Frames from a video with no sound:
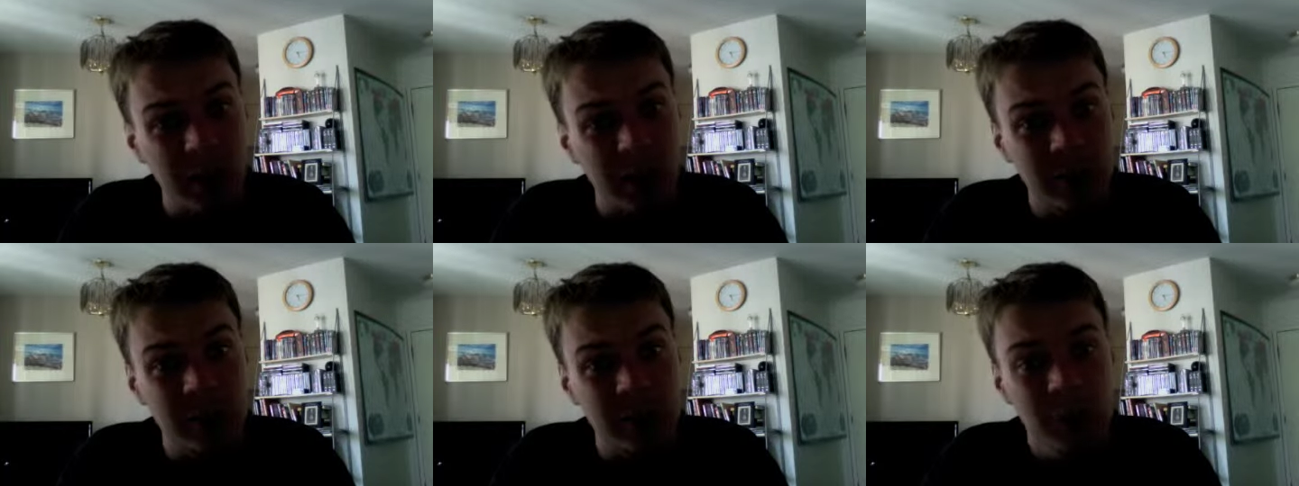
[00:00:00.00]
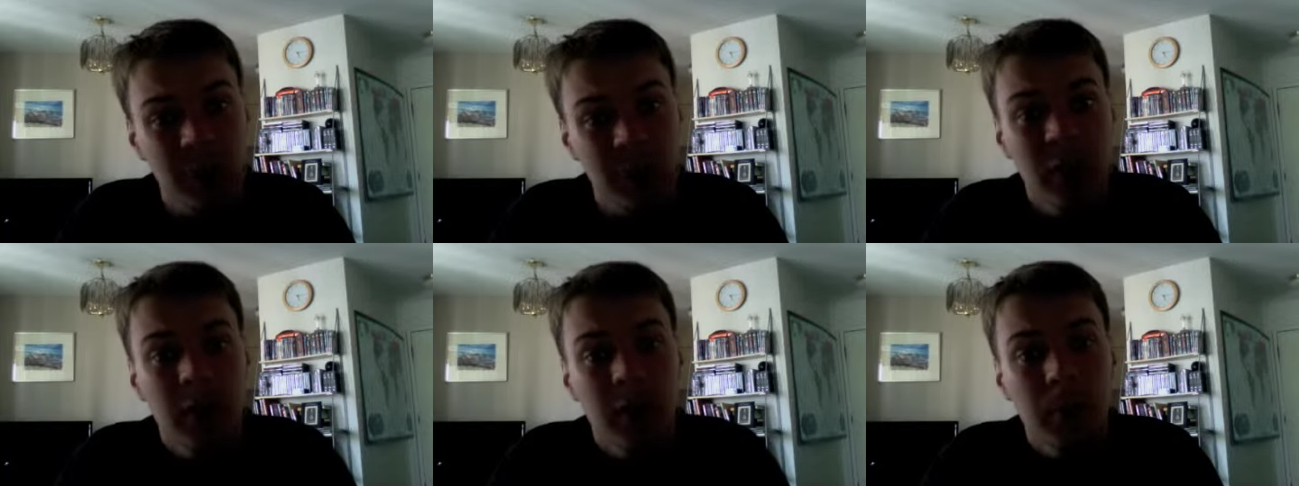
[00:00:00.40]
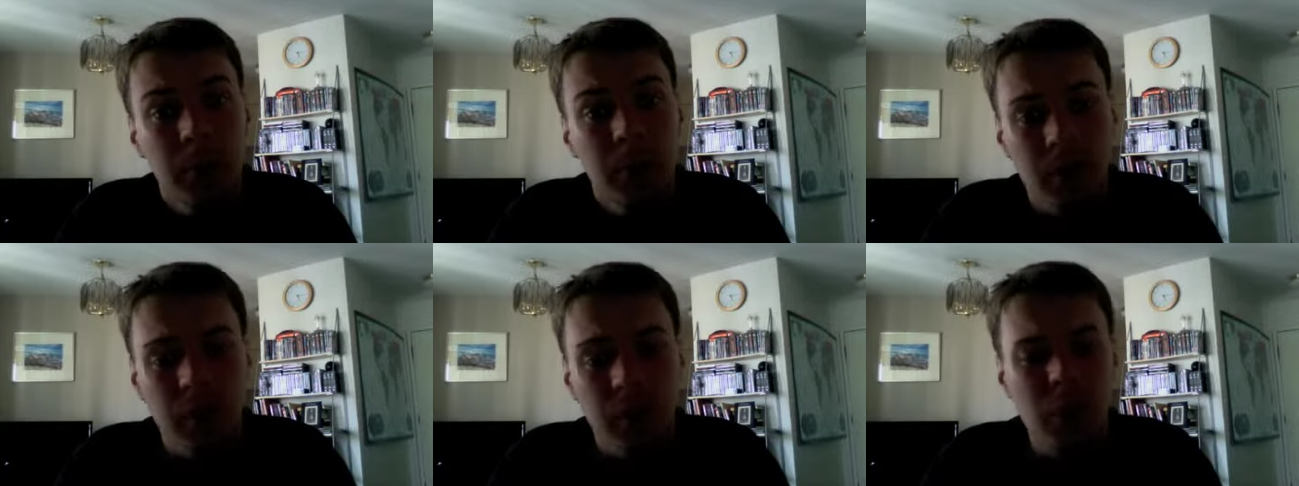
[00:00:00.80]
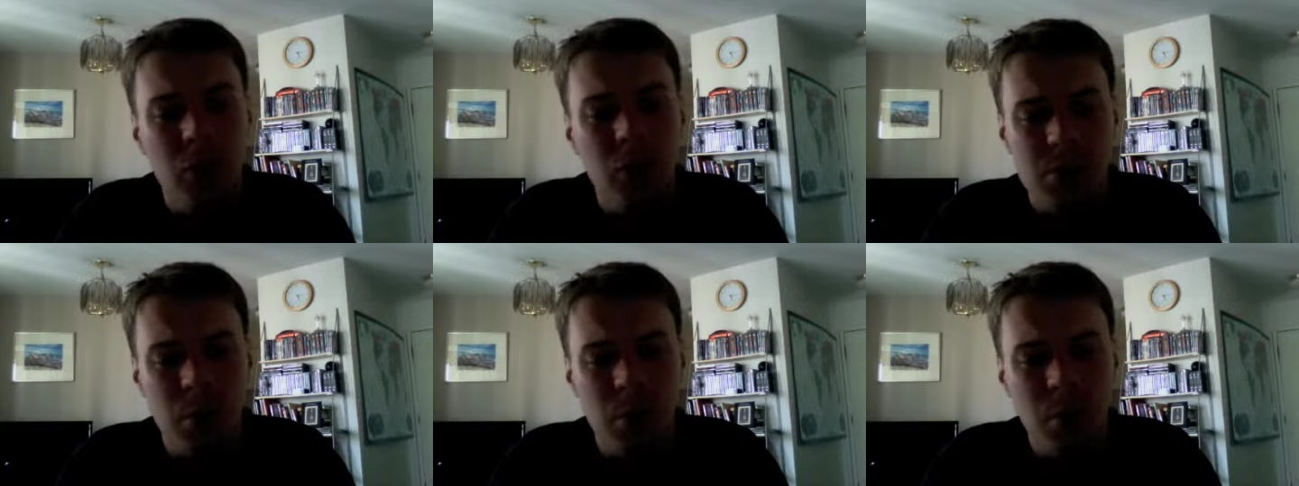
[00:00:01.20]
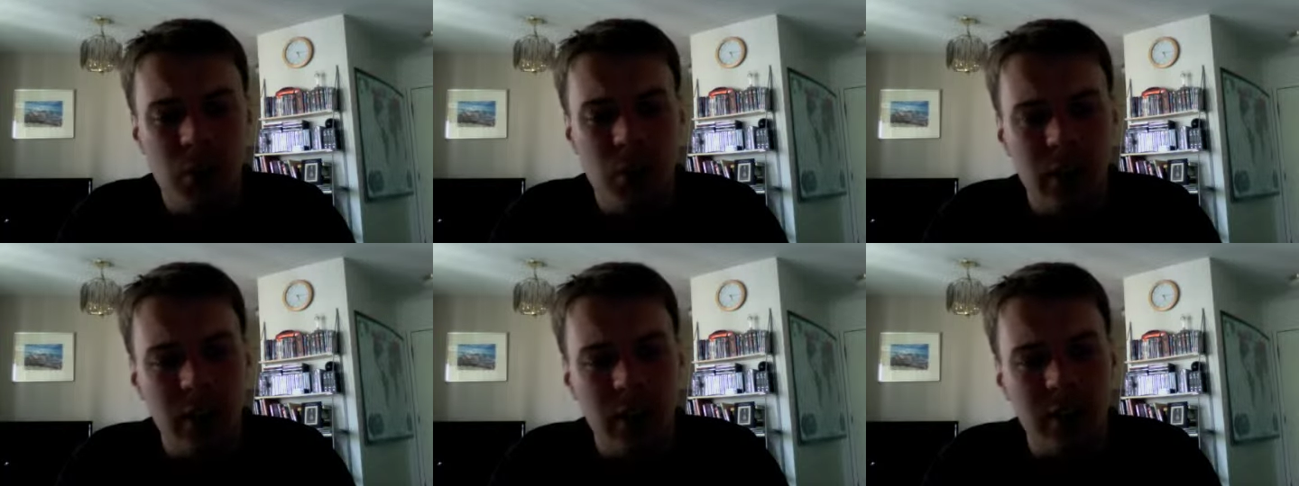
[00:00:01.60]
Um, but I think we've got some
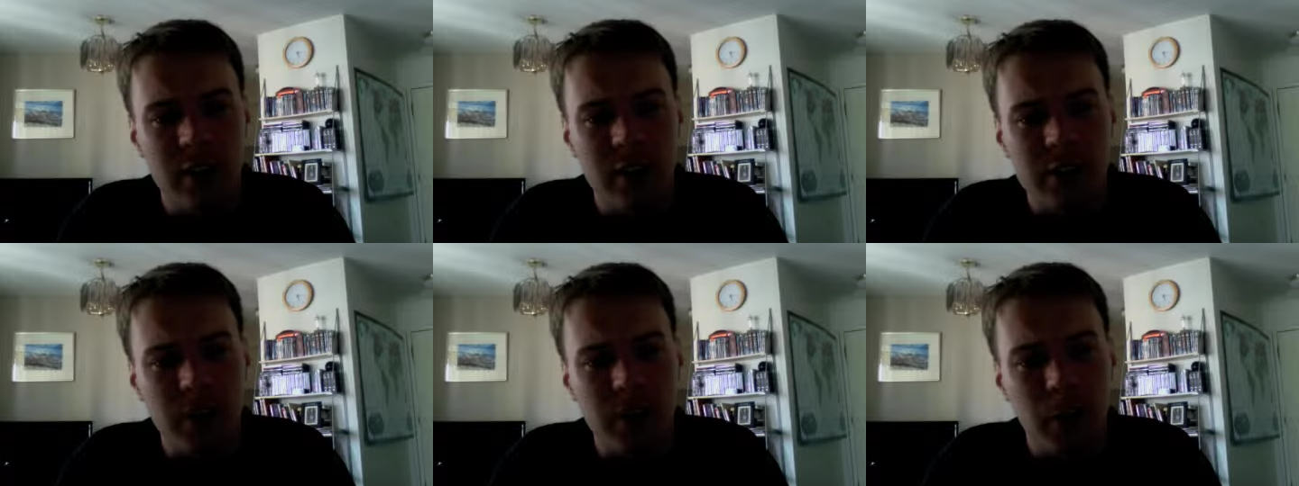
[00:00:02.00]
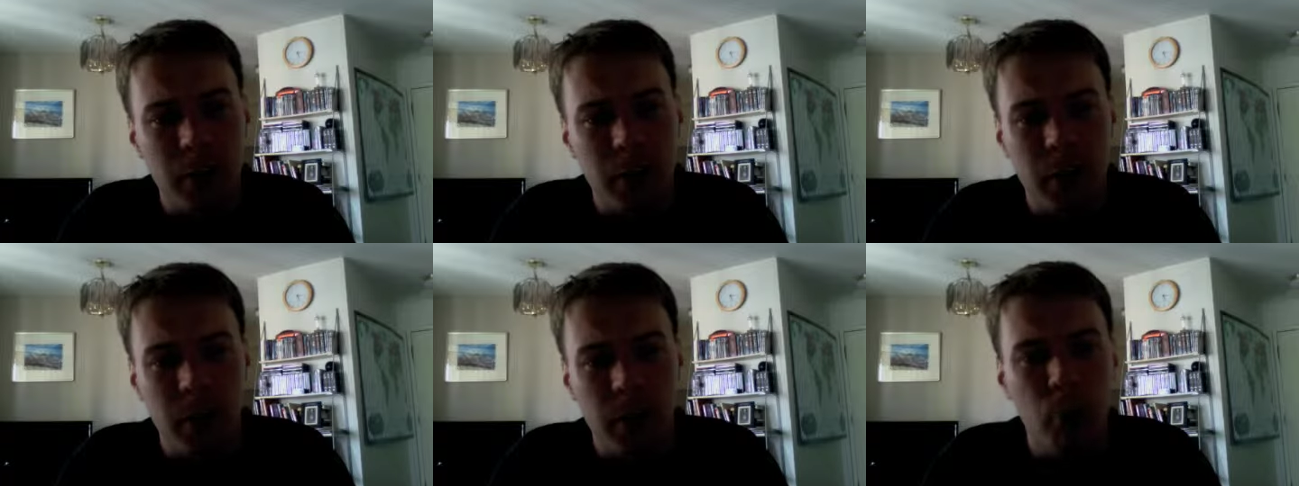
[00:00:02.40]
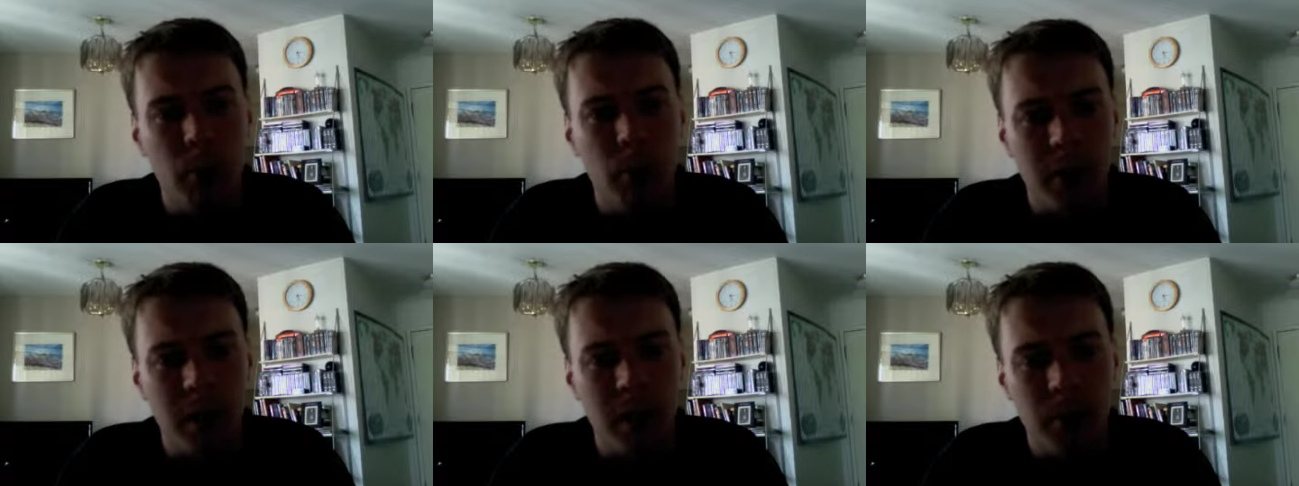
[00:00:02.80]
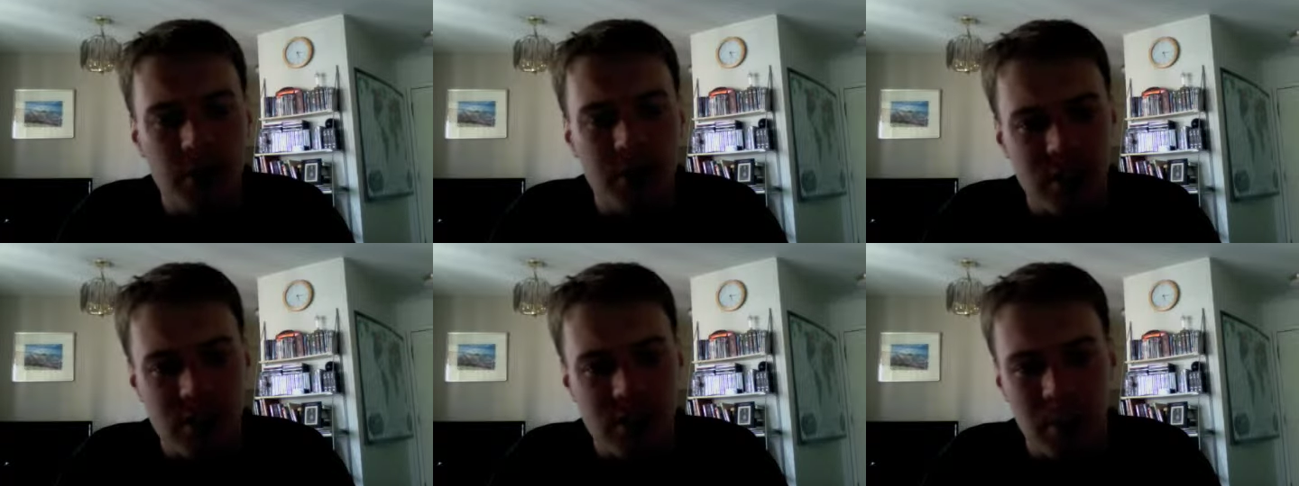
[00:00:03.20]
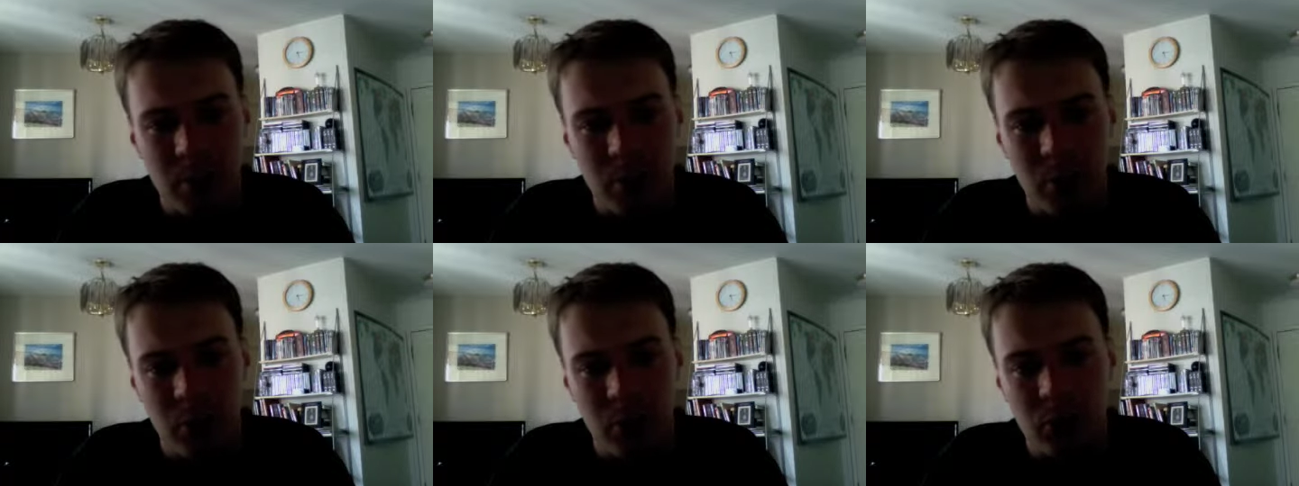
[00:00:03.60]
overshadowed days coming up, and I'll probably climatise a bit
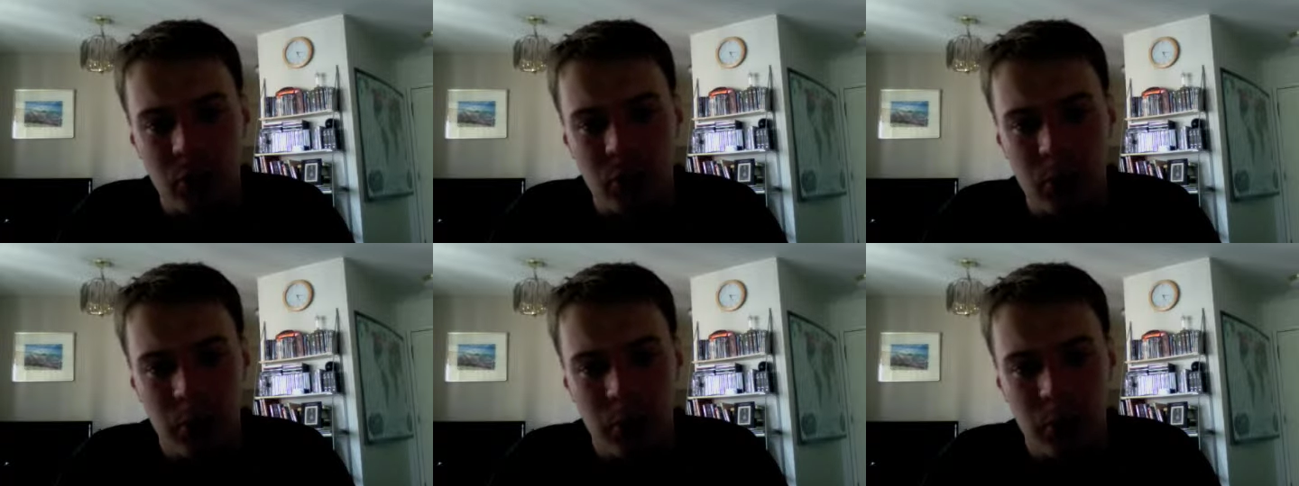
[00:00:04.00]
more soon.